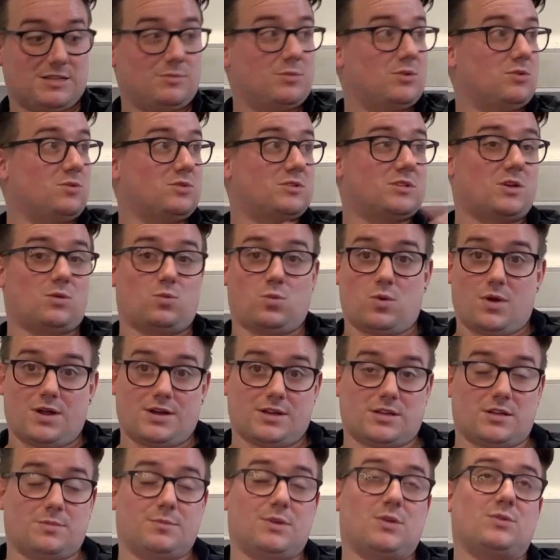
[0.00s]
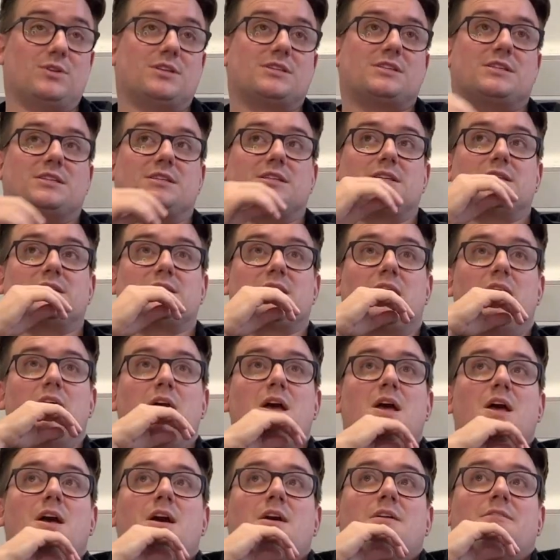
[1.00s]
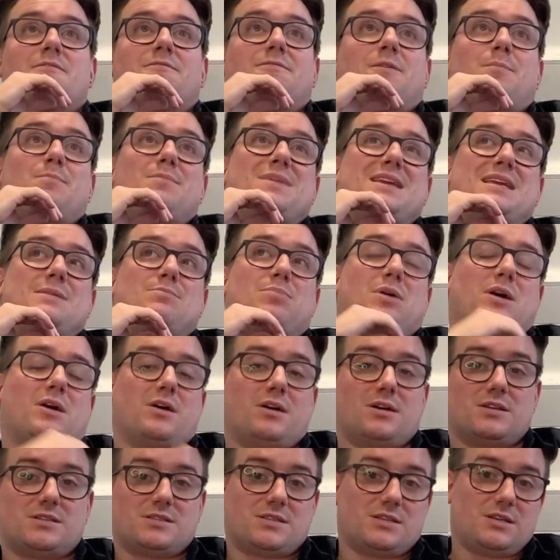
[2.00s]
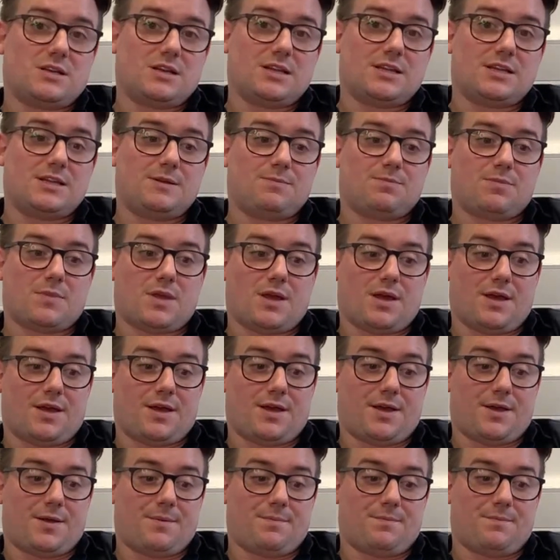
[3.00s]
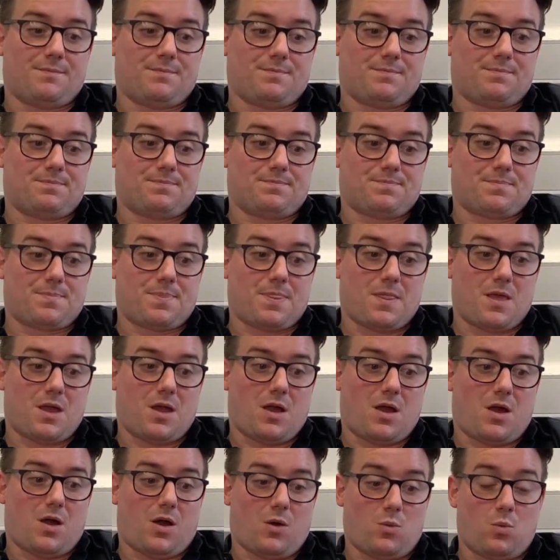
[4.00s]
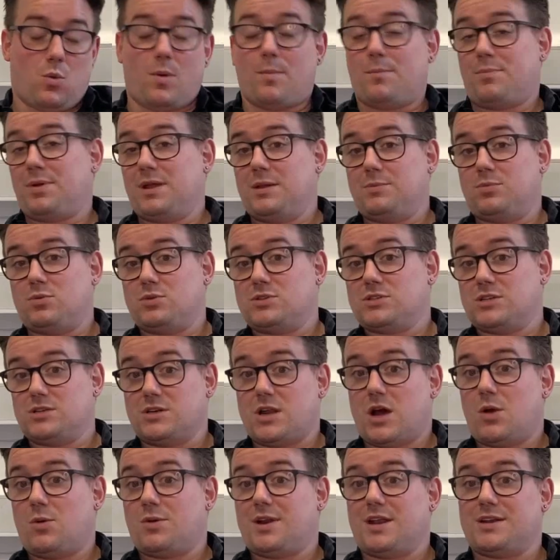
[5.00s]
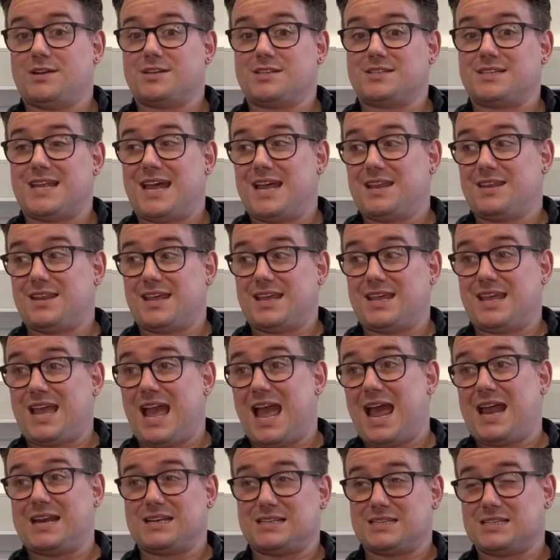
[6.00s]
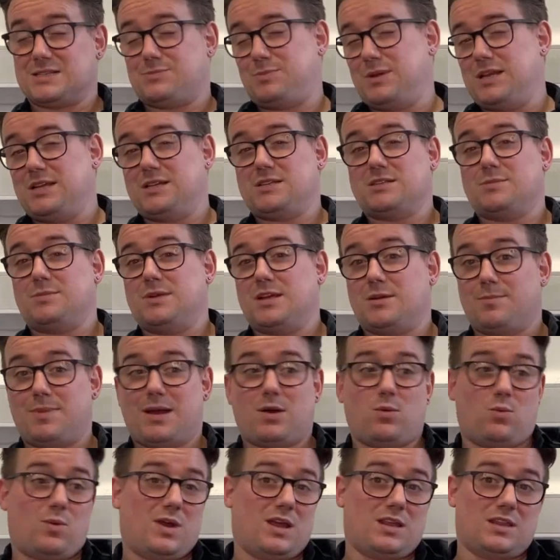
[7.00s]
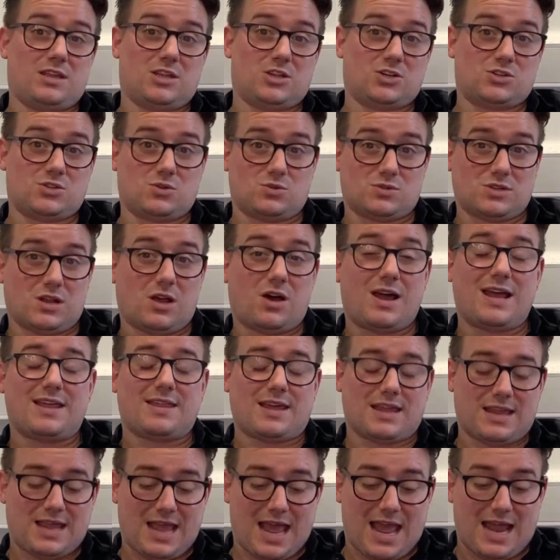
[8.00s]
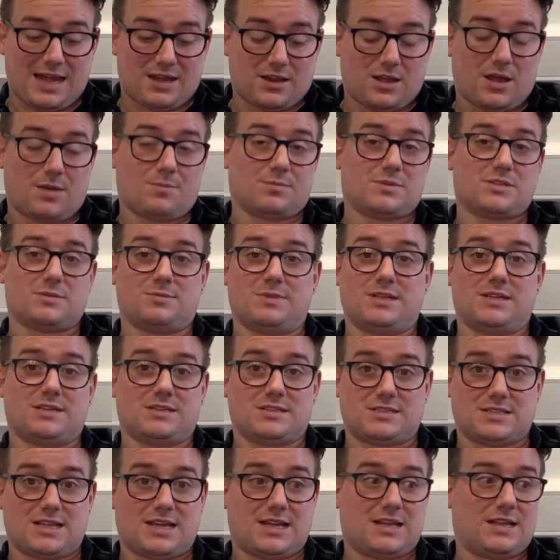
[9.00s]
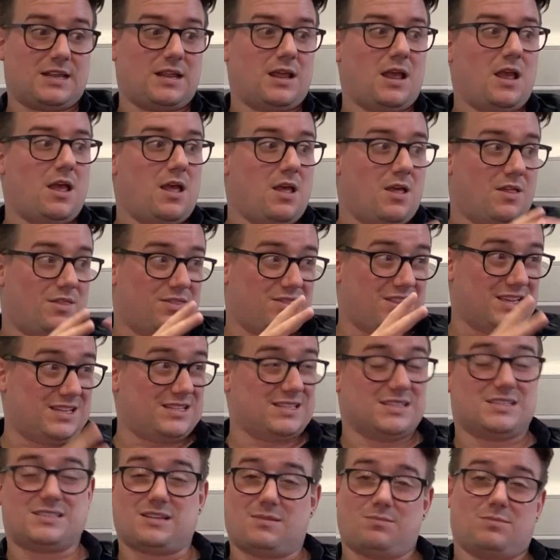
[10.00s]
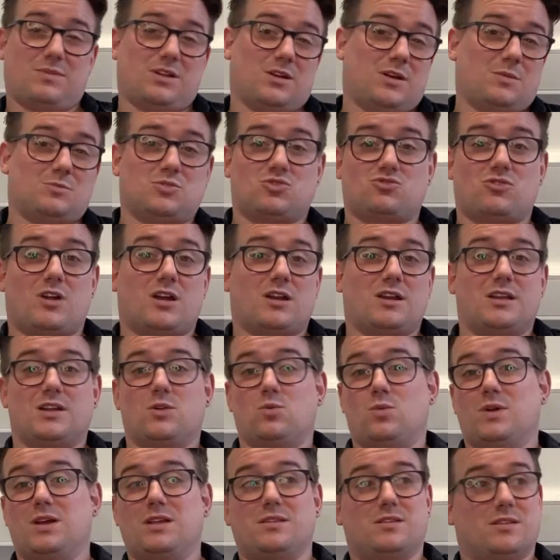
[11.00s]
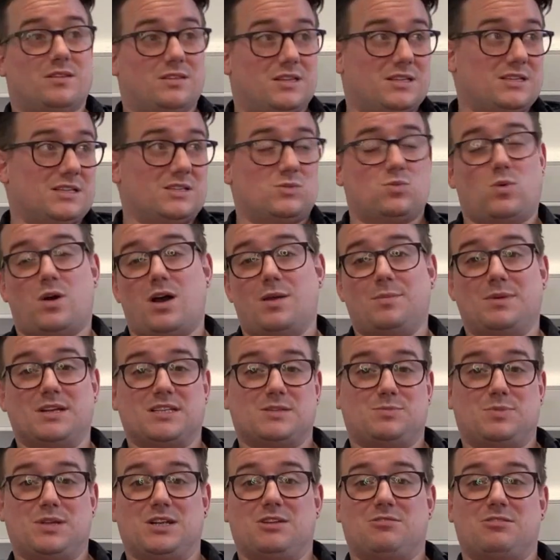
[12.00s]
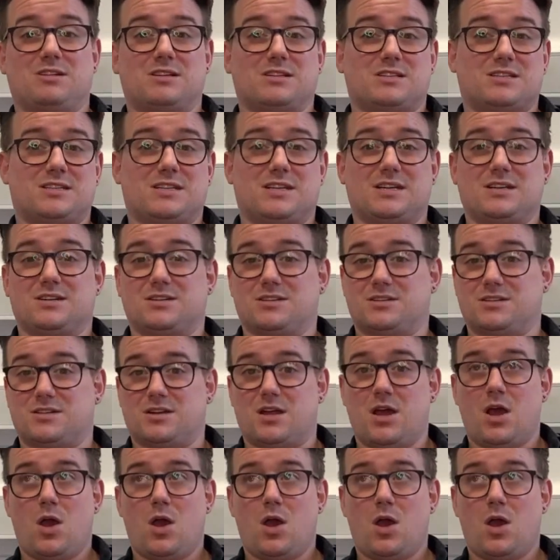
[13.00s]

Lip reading: but also wider communities. For me personally, I want people to know and understand they can speak to me about where the issues lie. They can come to me and say, this is something I'm struggling with, and this is what I'm experiencing, and